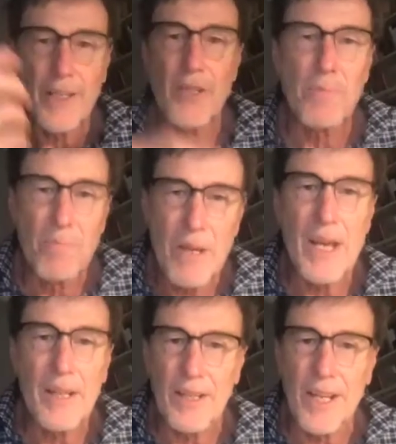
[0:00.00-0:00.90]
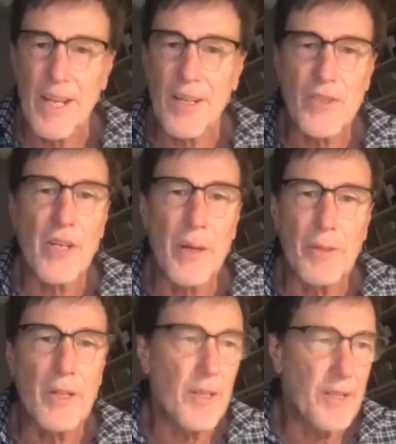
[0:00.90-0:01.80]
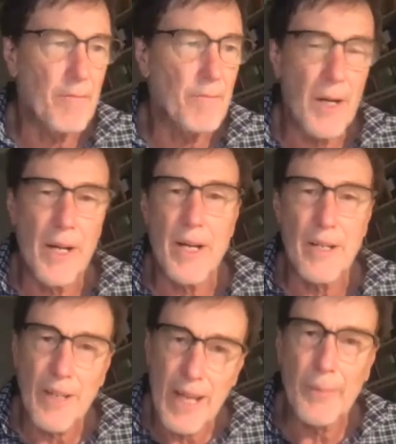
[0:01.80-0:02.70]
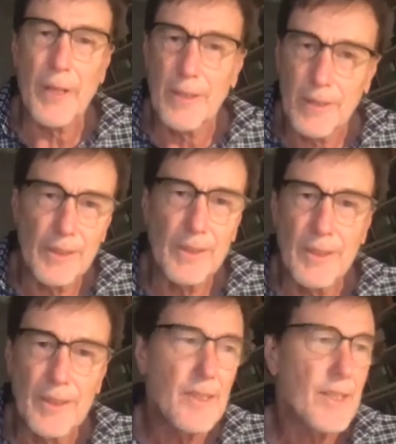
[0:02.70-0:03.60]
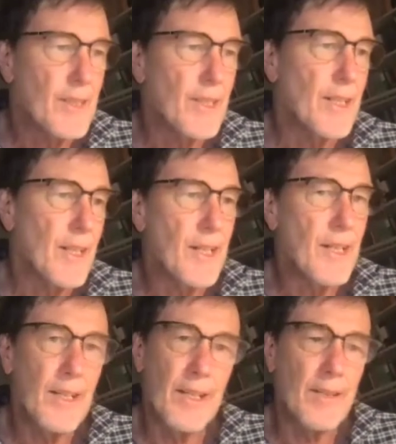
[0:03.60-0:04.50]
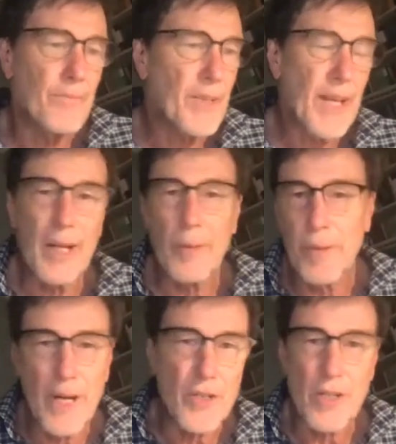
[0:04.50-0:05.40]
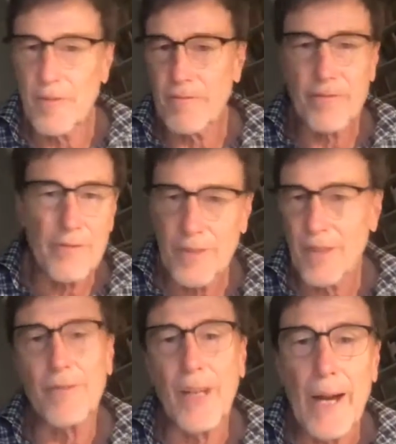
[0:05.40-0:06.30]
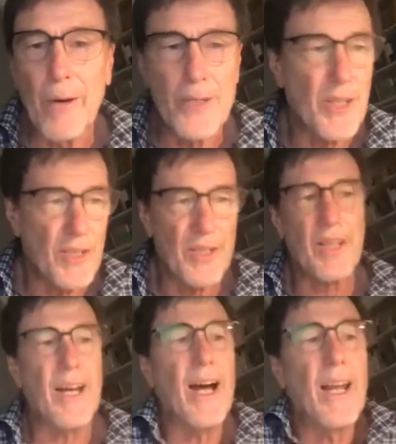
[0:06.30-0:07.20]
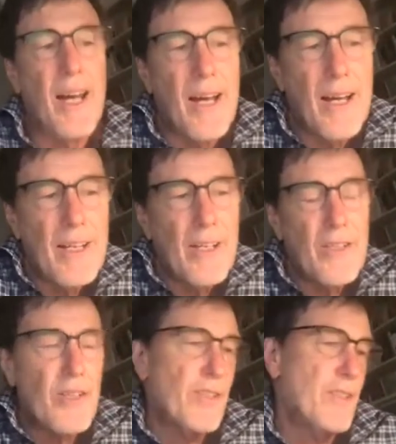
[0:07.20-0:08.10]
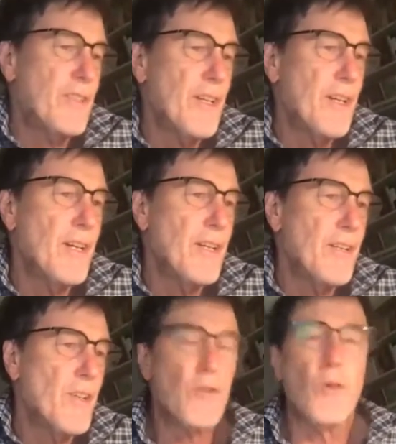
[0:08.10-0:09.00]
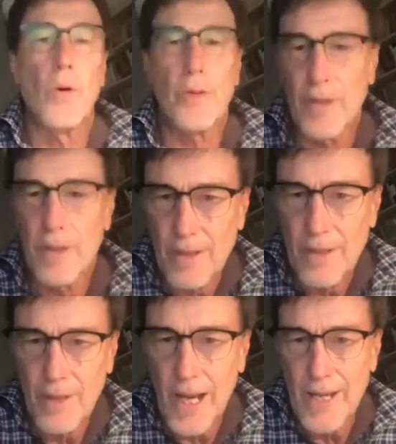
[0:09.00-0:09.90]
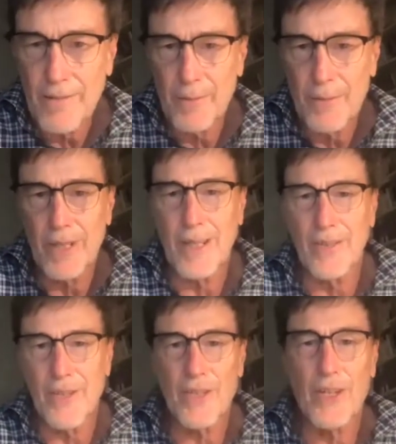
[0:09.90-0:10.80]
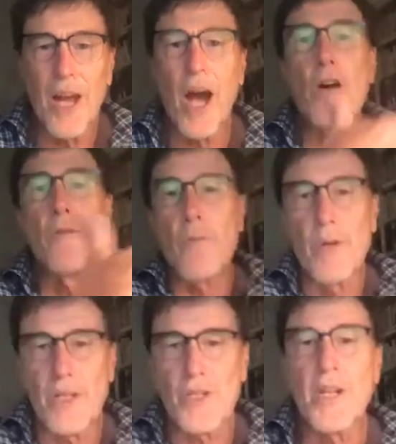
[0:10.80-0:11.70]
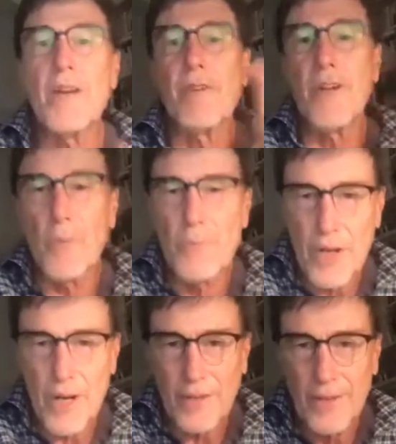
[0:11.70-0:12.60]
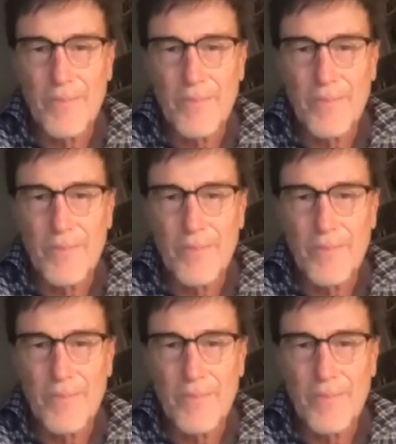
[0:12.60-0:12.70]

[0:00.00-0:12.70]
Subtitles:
is merely at some kind of biochemical calibration of the flowers. It's colour, it's the thought that you gave them. There's an overreach in every object.